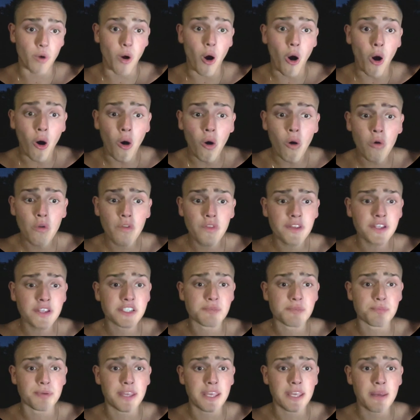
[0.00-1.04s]
all these
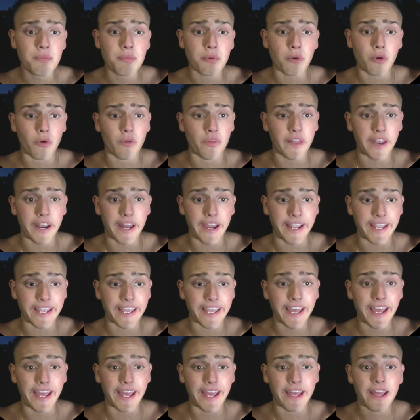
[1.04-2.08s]
people that I
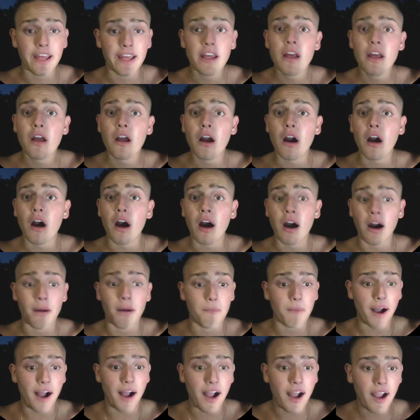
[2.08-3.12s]
get.
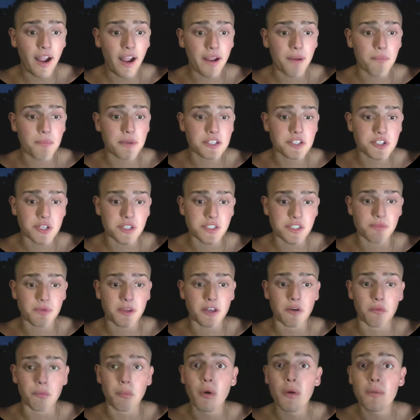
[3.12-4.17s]
Hi, I'm interested to be
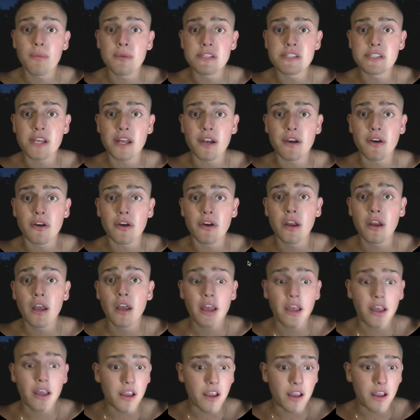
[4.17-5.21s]
an appointment setter.
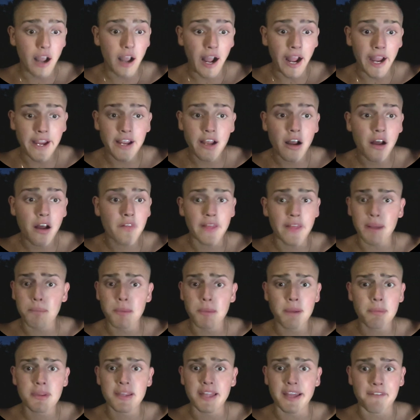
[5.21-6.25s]
I got
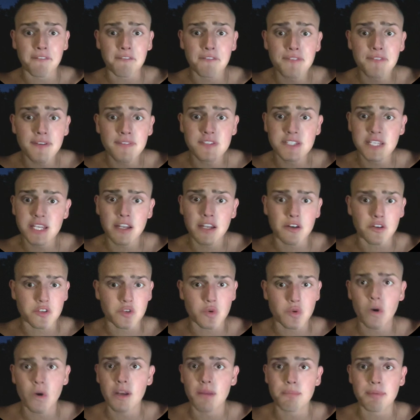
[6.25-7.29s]
maybe 15 or
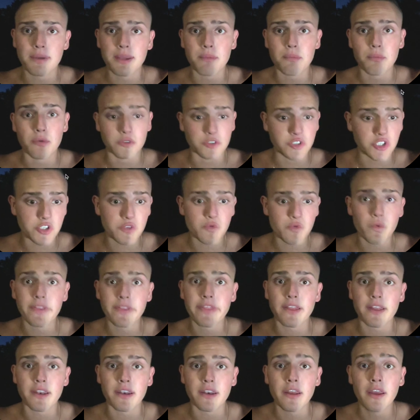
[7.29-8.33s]
20 people just
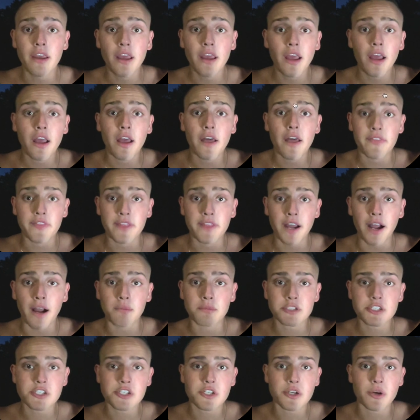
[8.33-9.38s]
within I'm
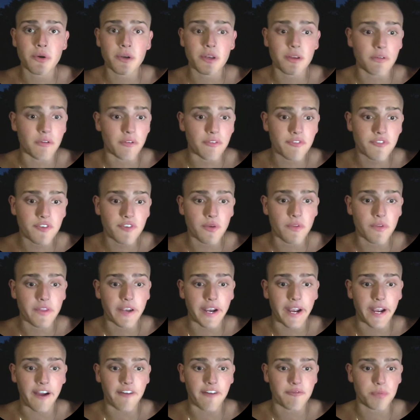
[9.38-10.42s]
just showing you a few that
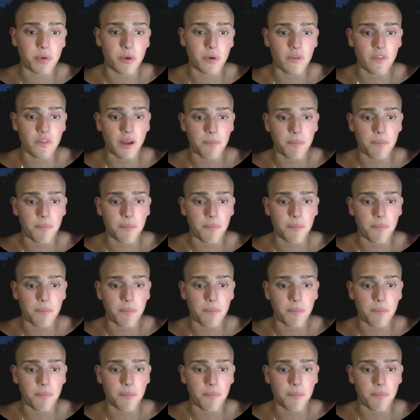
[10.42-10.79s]
I have pulled up